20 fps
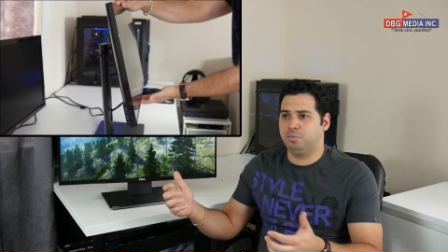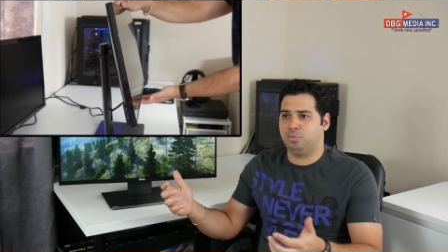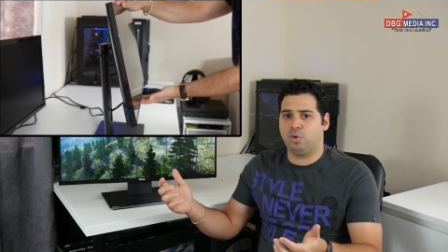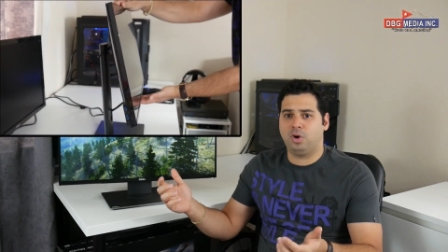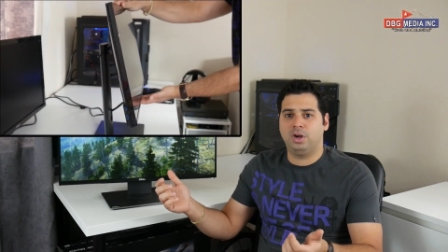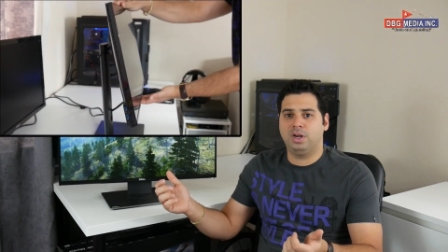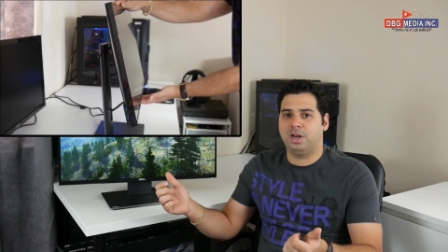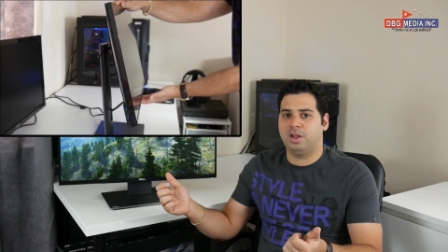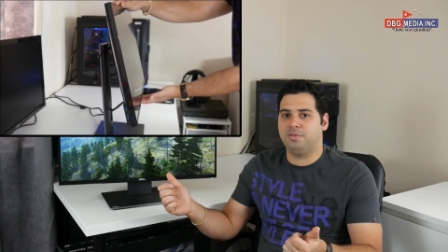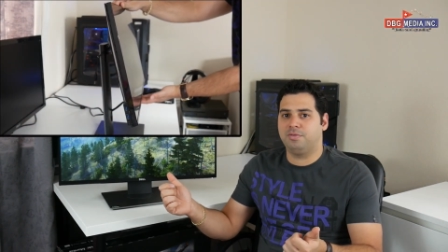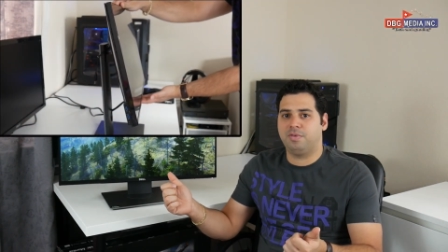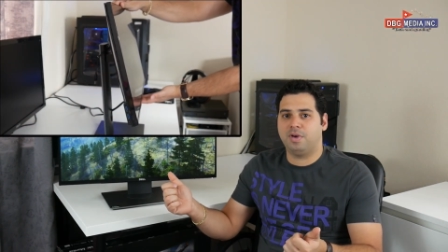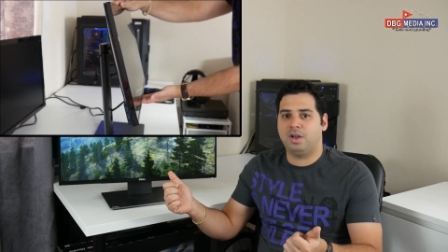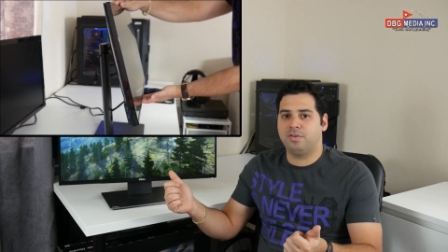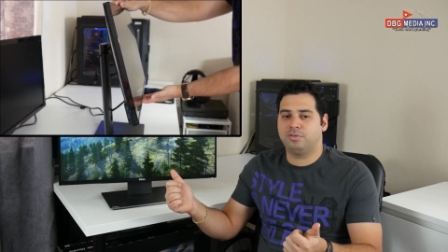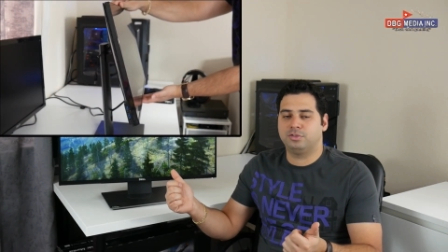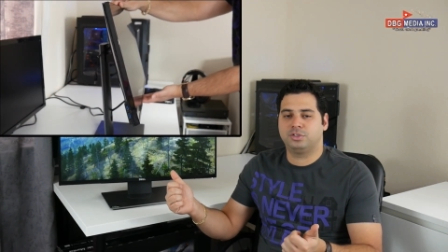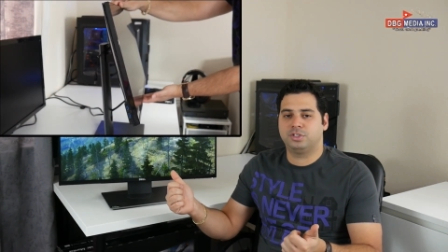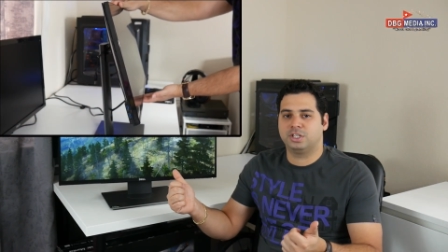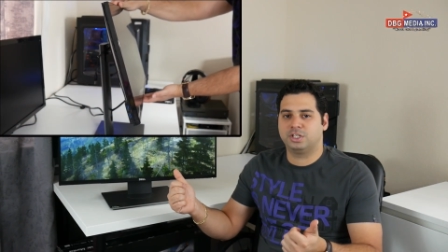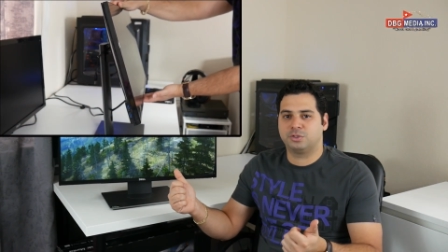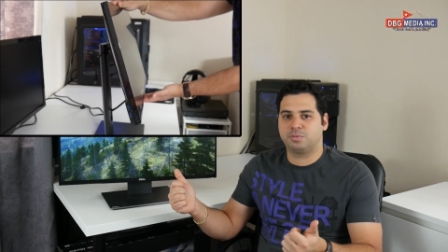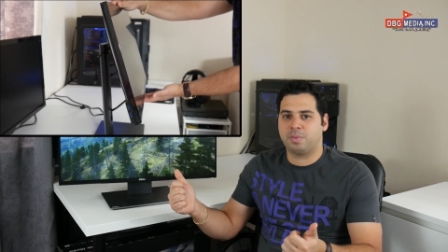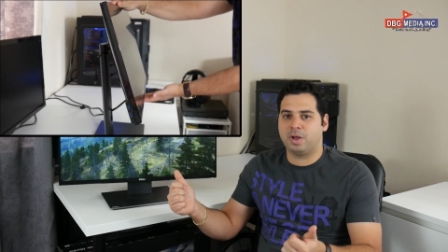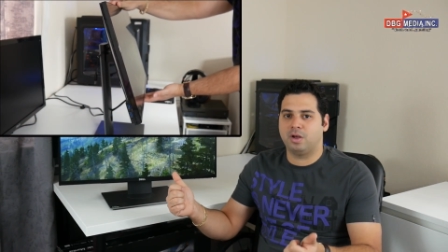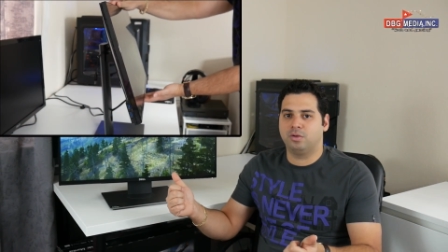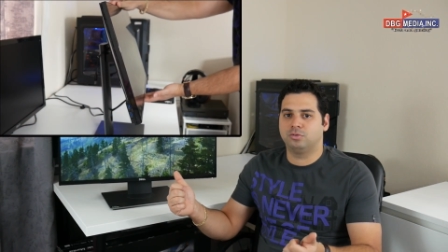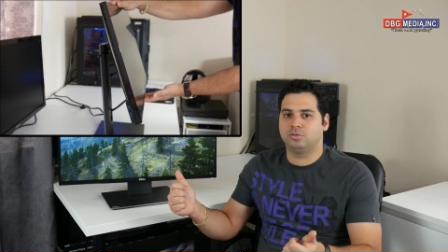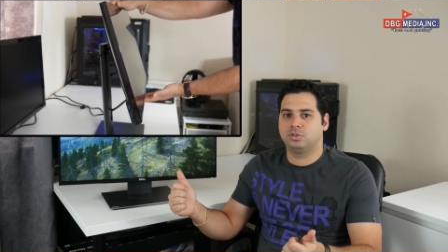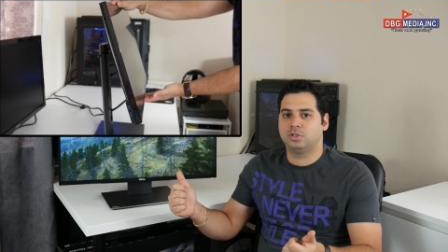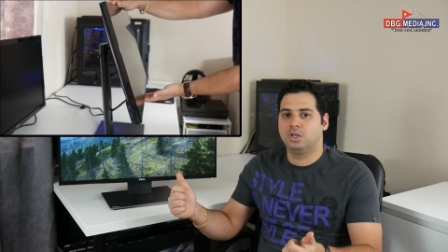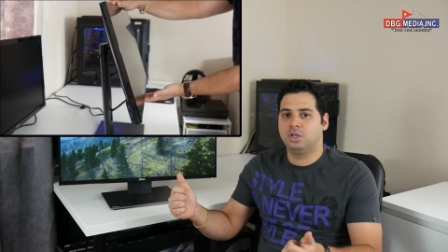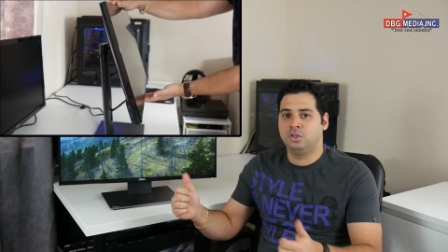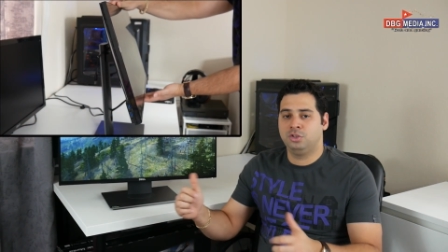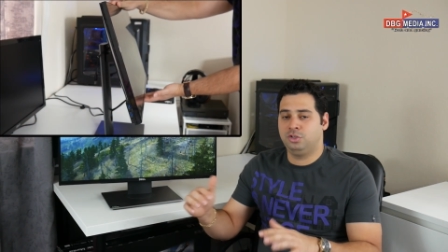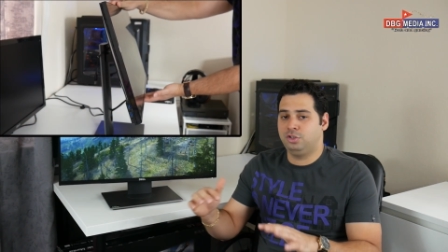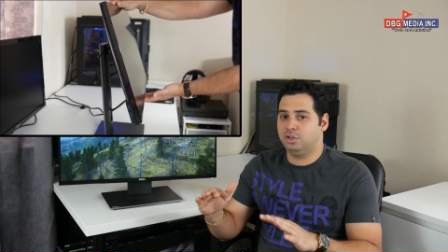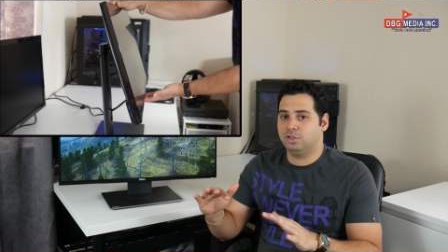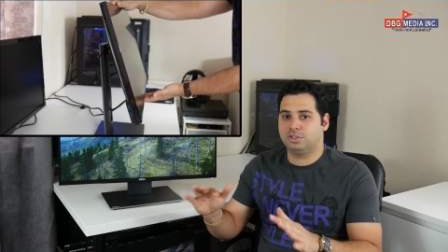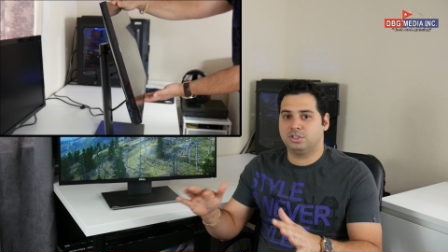probably like 5 or 6 pounds,
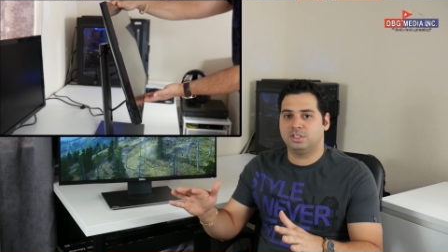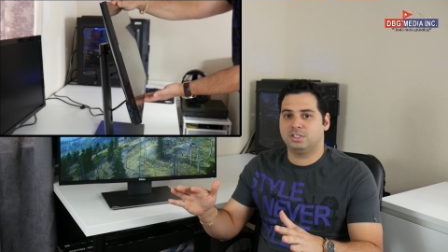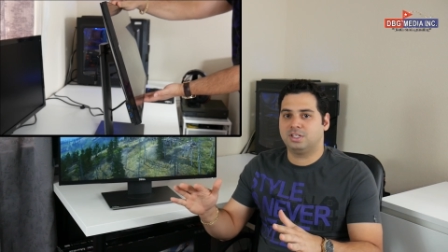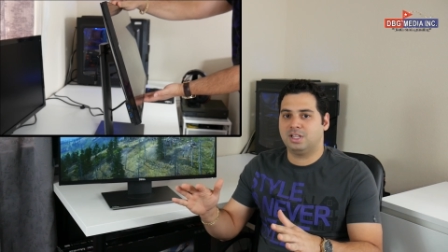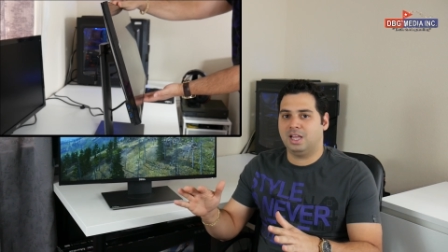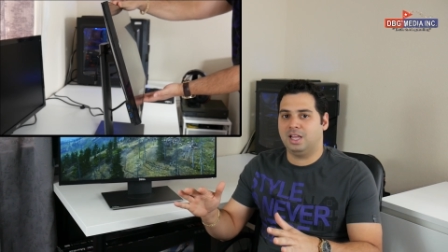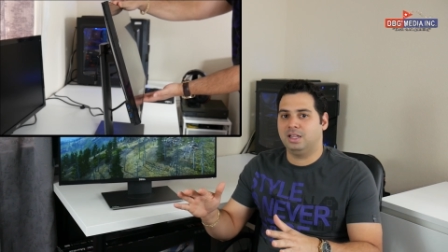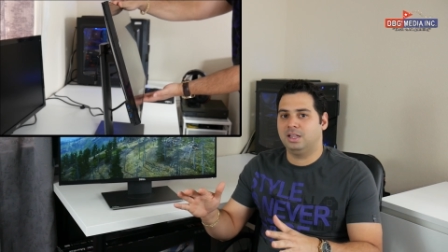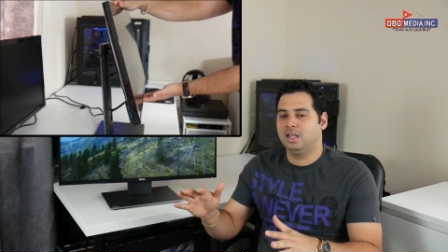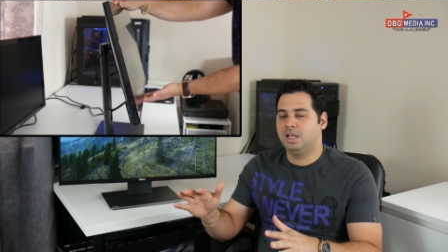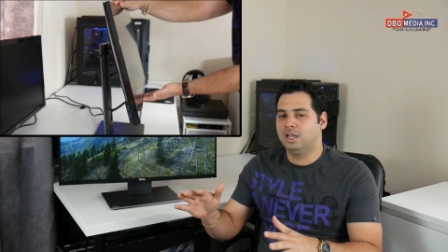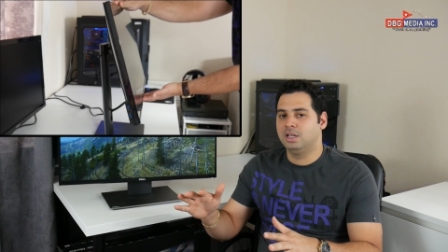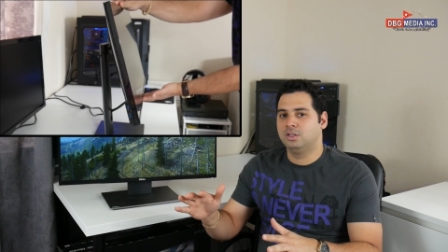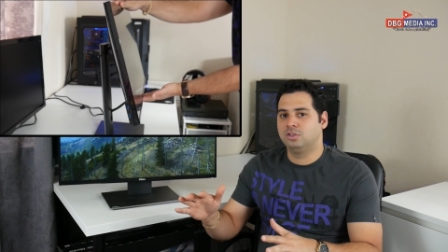just a stand.